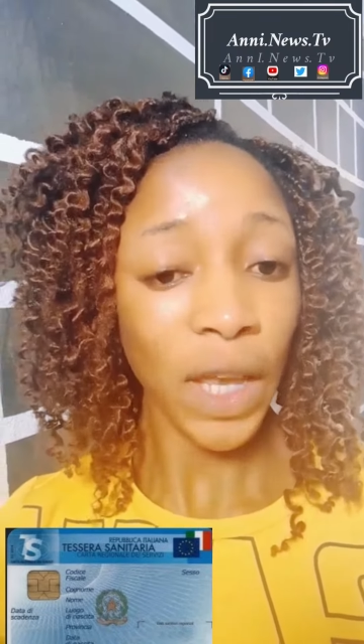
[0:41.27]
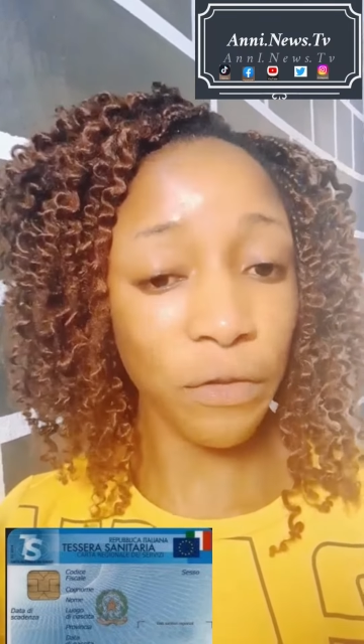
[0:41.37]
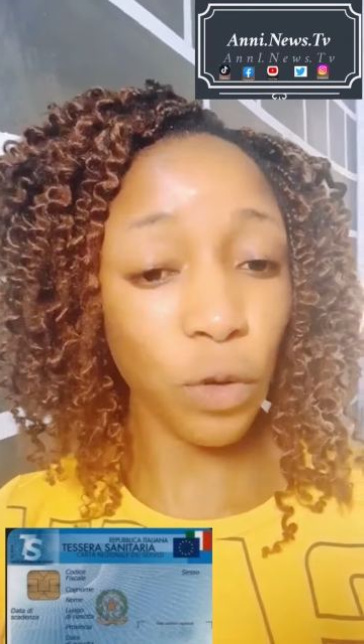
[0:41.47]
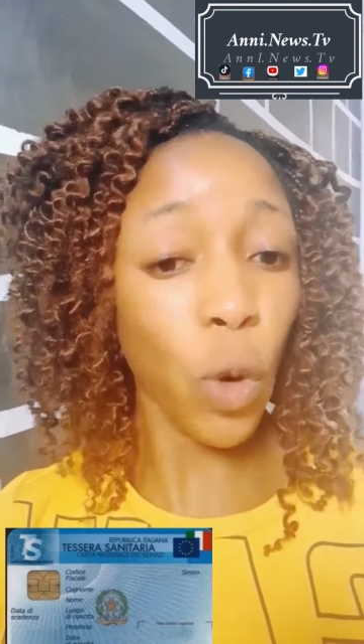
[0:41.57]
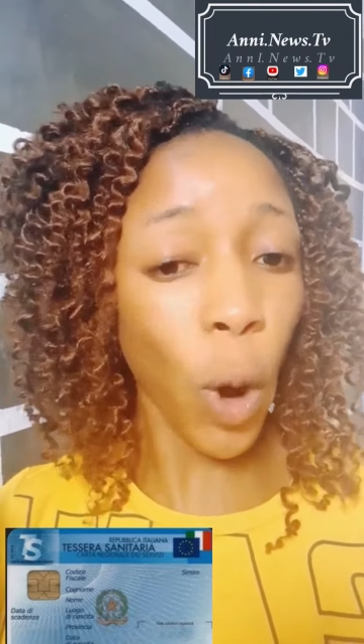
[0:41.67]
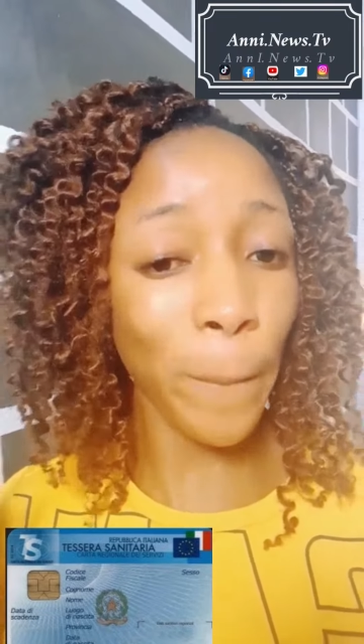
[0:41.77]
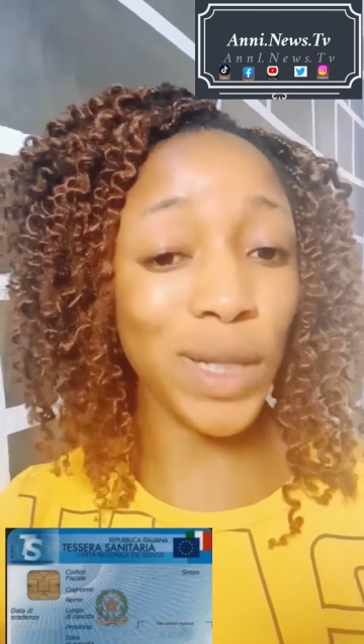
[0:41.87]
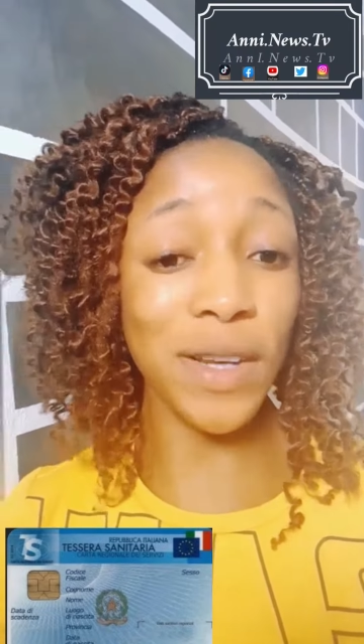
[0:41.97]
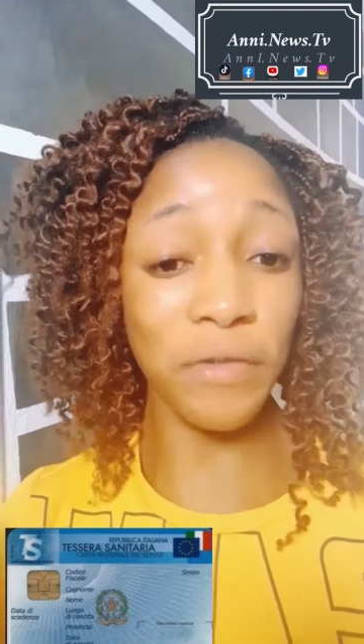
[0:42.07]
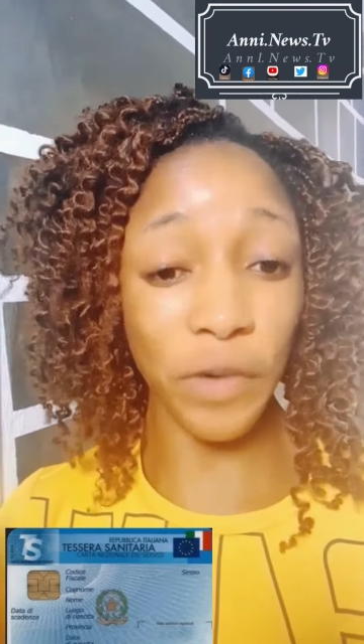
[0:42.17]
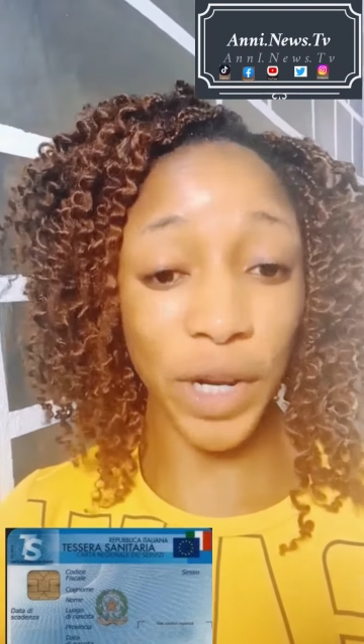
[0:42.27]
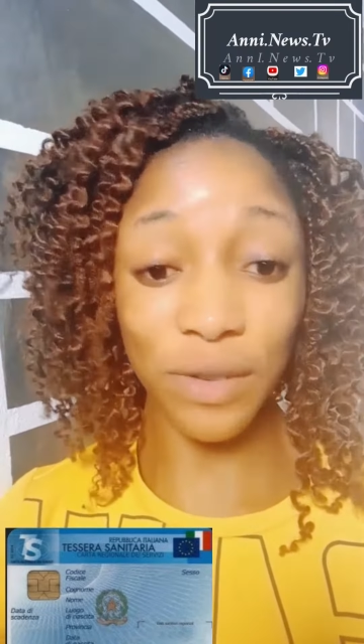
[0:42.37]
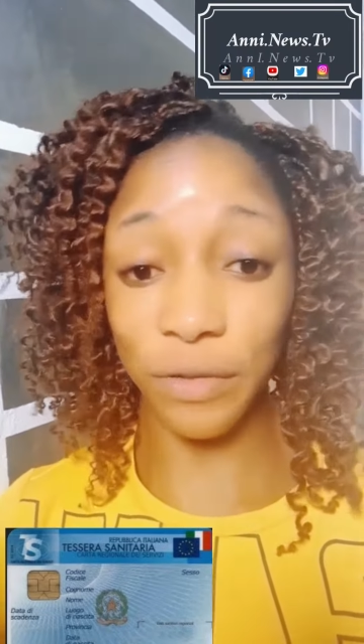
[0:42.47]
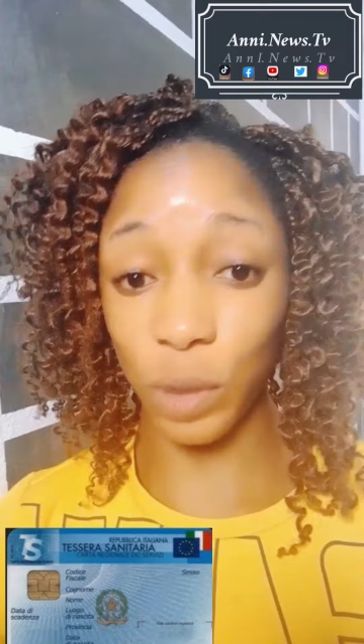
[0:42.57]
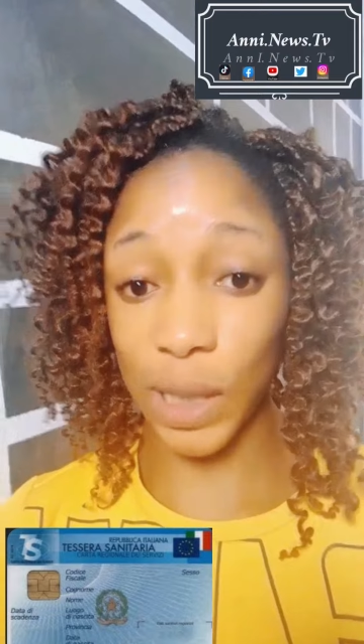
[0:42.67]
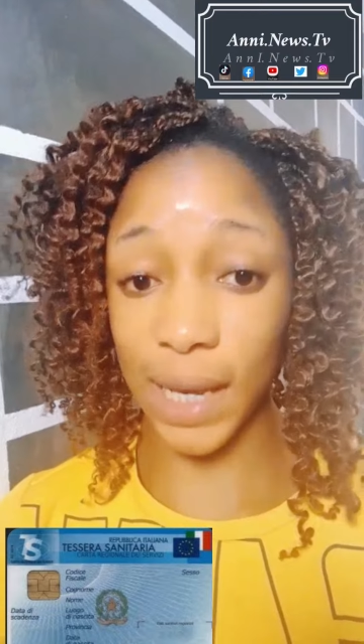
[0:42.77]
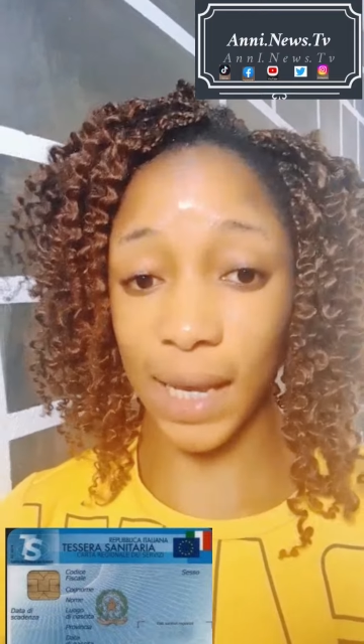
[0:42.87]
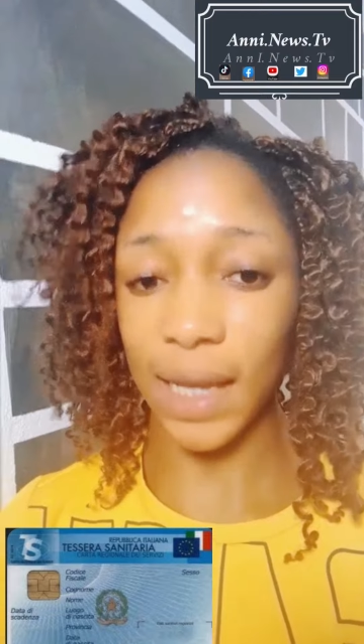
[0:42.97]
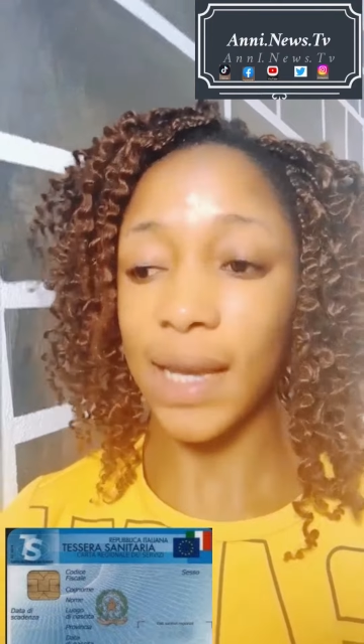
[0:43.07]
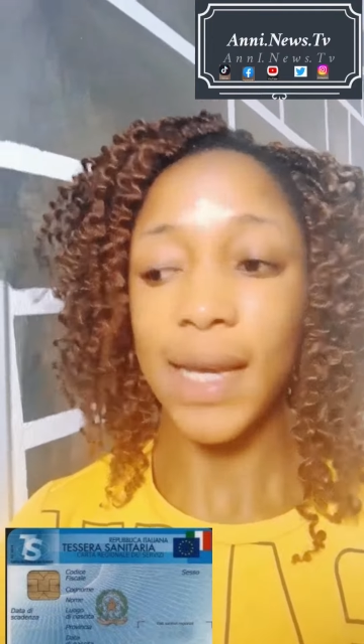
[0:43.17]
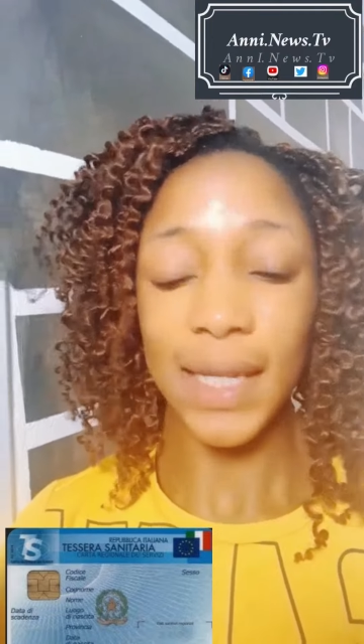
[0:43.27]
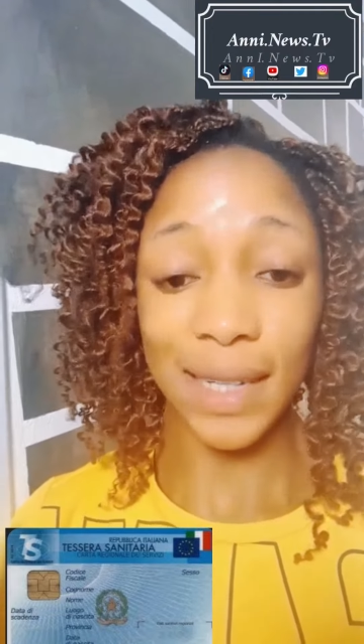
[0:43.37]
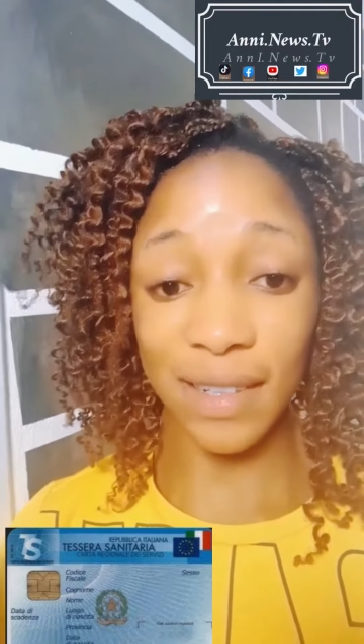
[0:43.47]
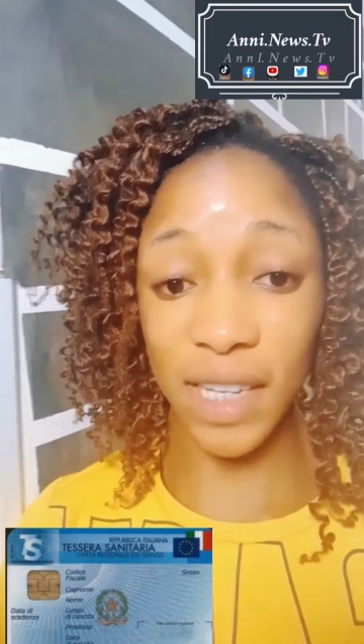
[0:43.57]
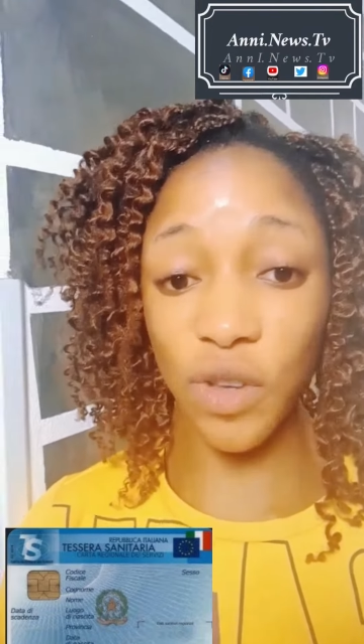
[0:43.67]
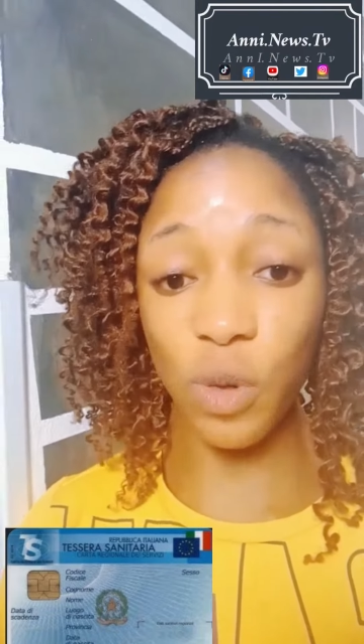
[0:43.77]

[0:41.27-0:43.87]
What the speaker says: If you go put on for renew for there, and then